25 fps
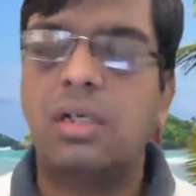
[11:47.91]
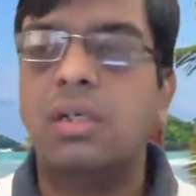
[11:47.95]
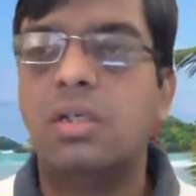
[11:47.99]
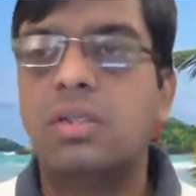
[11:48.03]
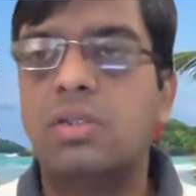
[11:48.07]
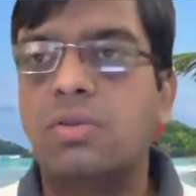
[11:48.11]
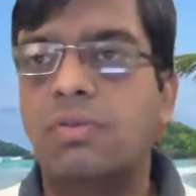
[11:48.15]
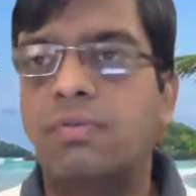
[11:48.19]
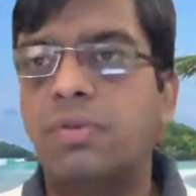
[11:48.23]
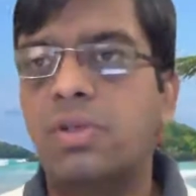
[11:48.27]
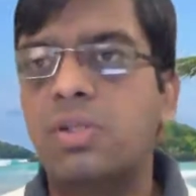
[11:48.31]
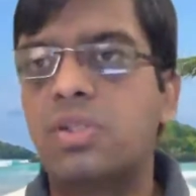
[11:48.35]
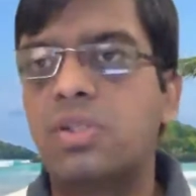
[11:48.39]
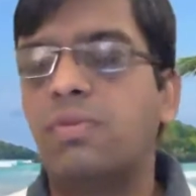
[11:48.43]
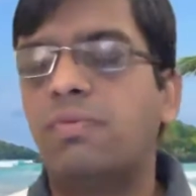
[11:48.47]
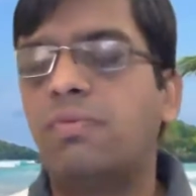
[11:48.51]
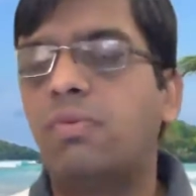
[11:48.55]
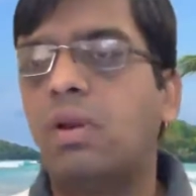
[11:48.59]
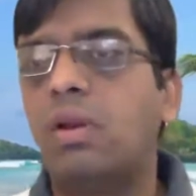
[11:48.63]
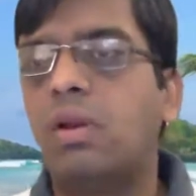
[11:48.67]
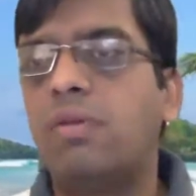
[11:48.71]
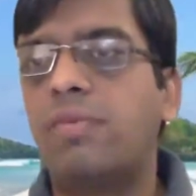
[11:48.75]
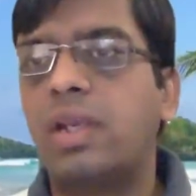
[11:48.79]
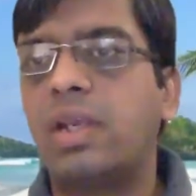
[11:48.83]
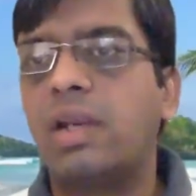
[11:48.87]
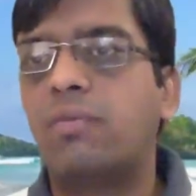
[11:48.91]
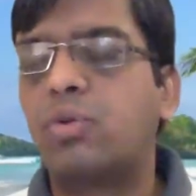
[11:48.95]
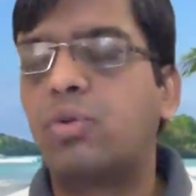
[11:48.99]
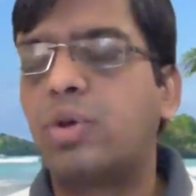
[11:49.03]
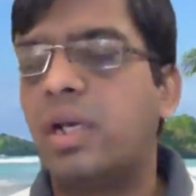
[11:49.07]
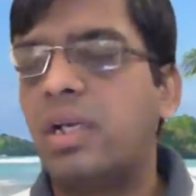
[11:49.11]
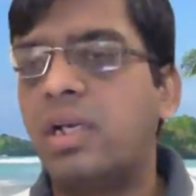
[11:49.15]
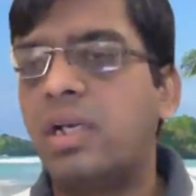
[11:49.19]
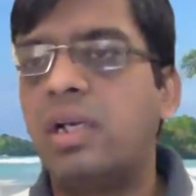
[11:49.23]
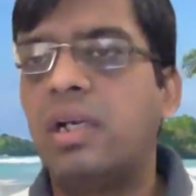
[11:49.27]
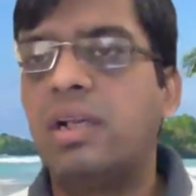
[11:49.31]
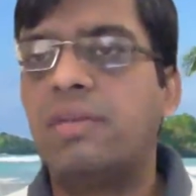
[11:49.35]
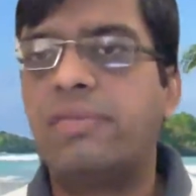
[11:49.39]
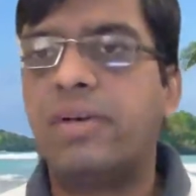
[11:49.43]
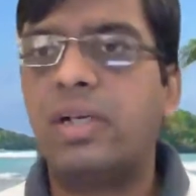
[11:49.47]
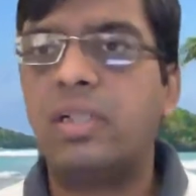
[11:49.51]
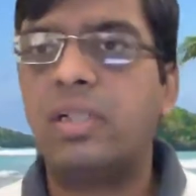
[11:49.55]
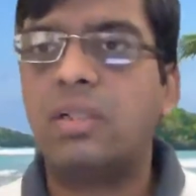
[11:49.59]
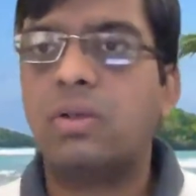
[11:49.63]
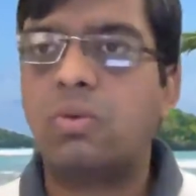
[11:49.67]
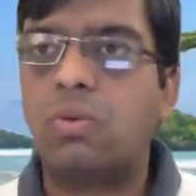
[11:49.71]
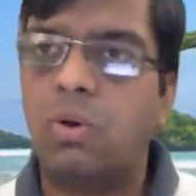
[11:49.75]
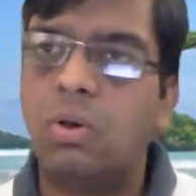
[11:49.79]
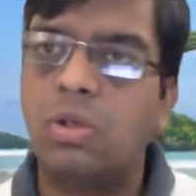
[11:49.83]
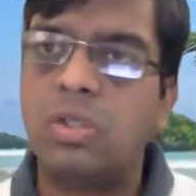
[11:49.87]
So first of all, we have to identify
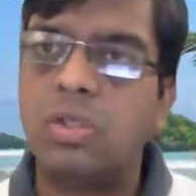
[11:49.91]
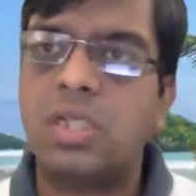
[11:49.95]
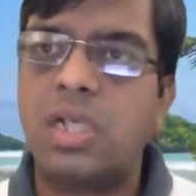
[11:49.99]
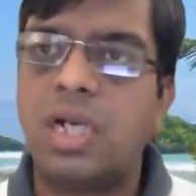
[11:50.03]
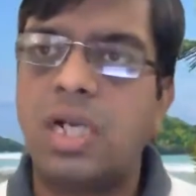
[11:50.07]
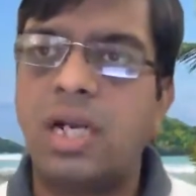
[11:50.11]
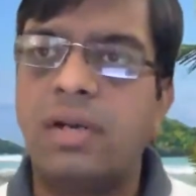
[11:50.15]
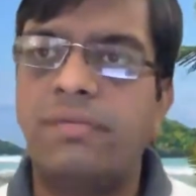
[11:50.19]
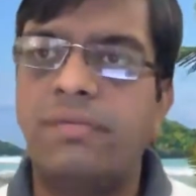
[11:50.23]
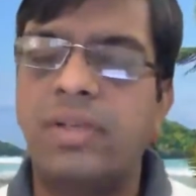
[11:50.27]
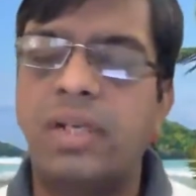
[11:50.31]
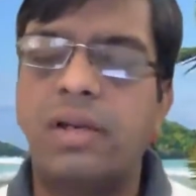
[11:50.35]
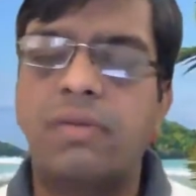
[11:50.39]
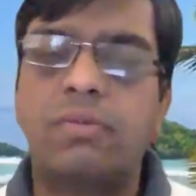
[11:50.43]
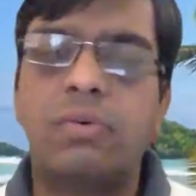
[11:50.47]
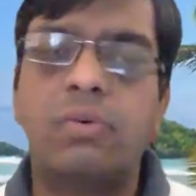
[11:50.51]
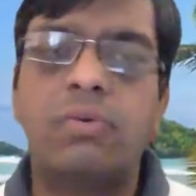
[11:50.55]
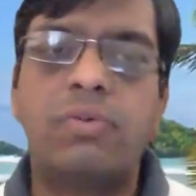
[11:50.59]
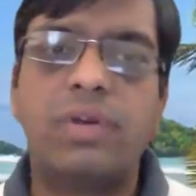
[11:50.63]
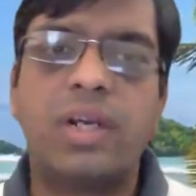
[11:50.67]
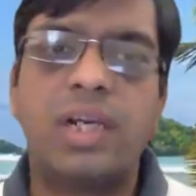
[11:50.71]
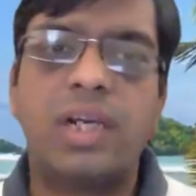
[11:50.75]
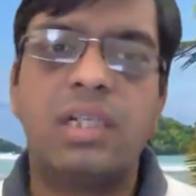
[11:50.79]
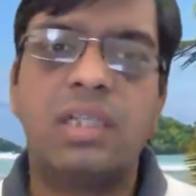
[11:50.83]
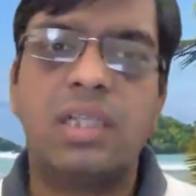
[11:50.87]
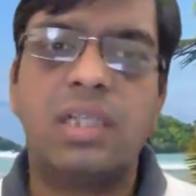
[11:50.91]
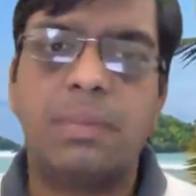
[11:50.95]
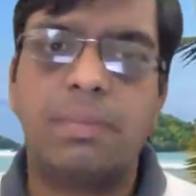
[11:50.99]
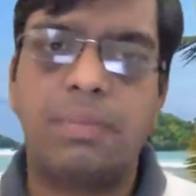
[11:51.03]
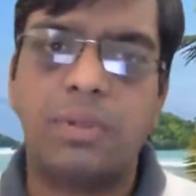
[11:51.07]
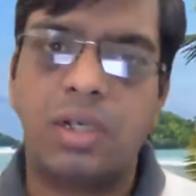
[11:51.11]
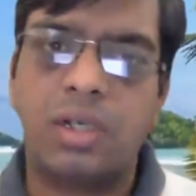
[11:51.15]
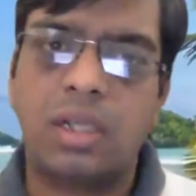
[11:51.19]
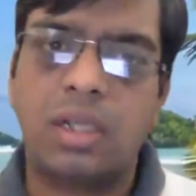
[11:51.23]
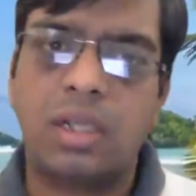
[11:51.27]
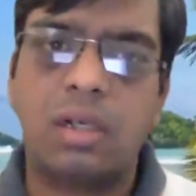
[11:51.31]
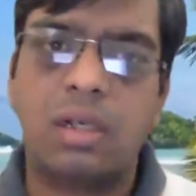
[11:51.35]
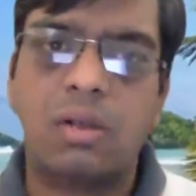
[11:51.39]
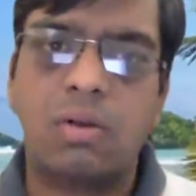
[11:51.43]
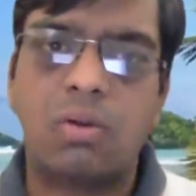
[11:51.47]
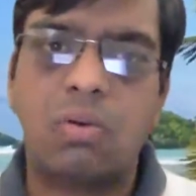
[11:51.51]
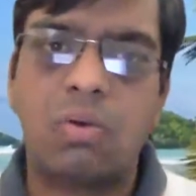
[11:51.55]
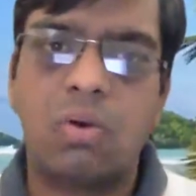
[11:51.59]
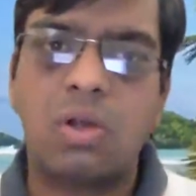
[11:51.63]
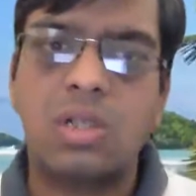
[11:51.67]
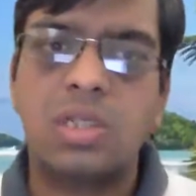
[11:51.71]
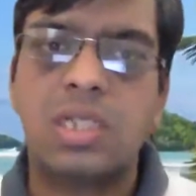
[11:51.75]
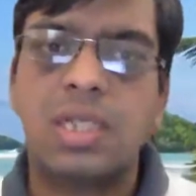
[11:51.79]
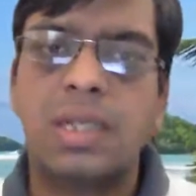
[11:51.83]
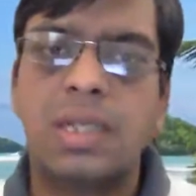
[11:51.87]
the cause and we have to treat that particular
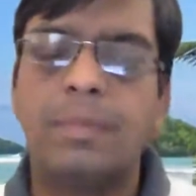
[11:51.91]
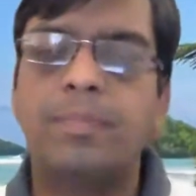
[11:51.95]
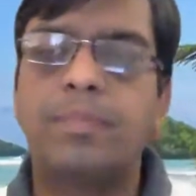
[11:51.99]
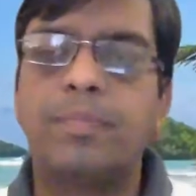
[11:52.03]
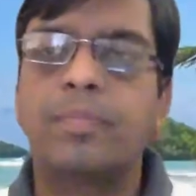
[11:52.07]
cause.